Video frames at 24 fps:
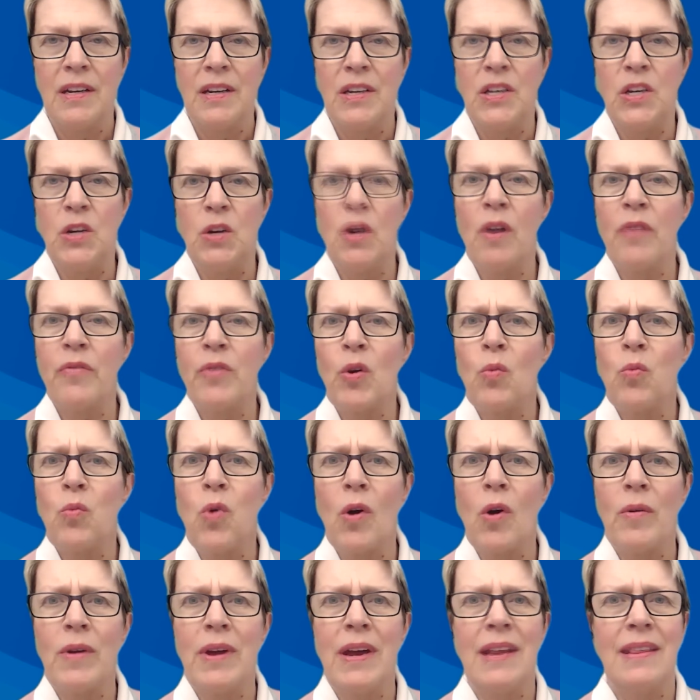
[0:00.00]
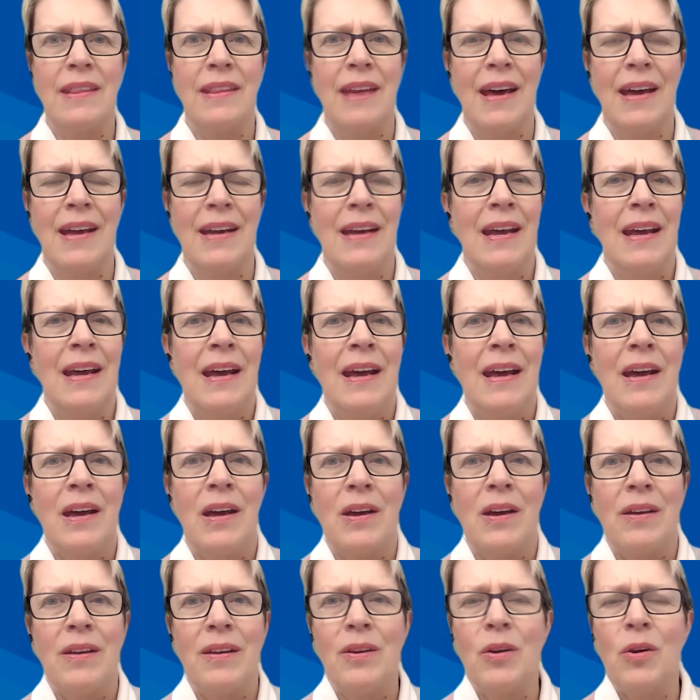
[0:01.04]
Do you ever worry that
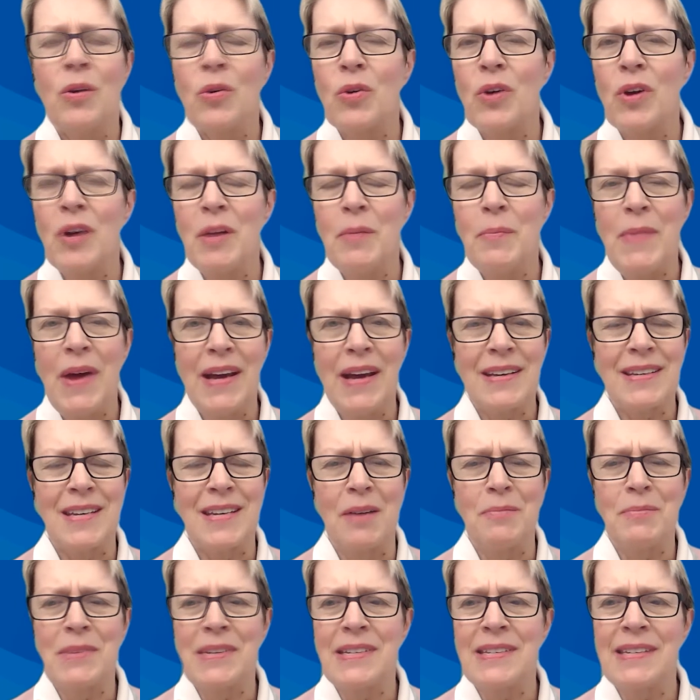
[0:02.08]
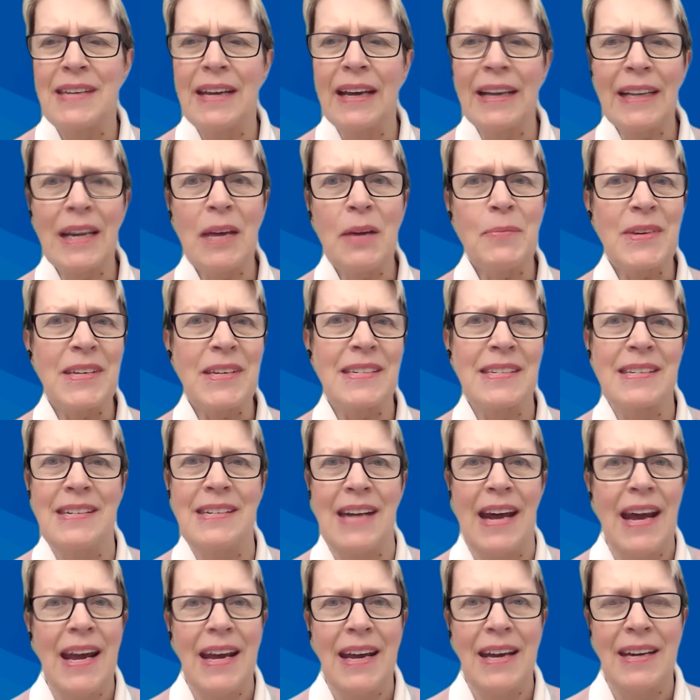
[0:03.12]
you're going to make some silly
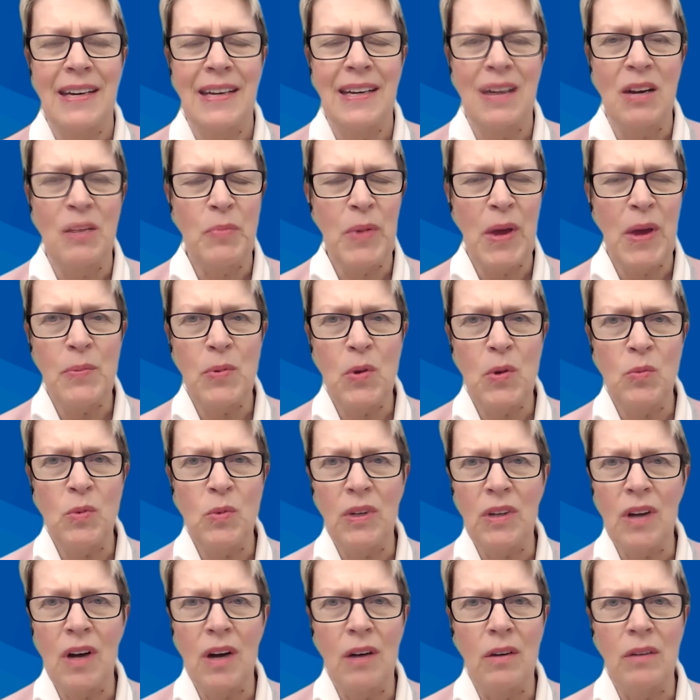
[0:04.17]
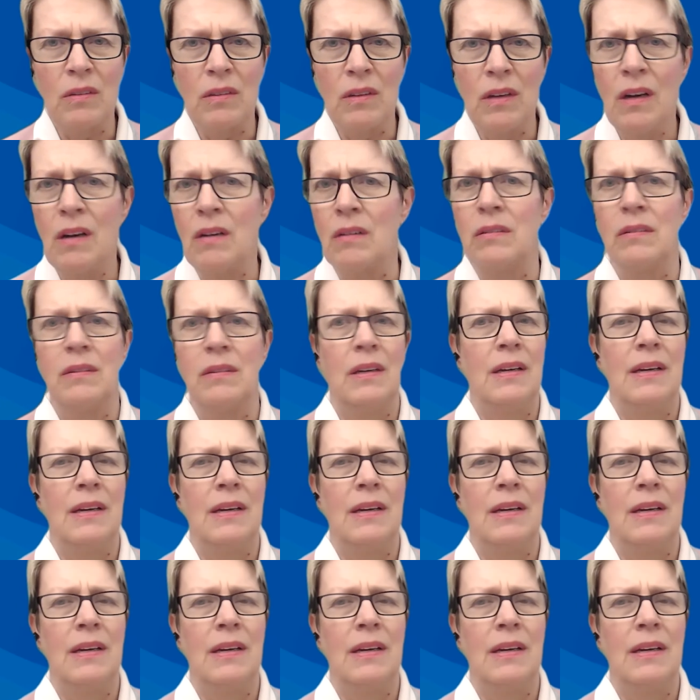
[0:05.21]
mistake and people will go, oh,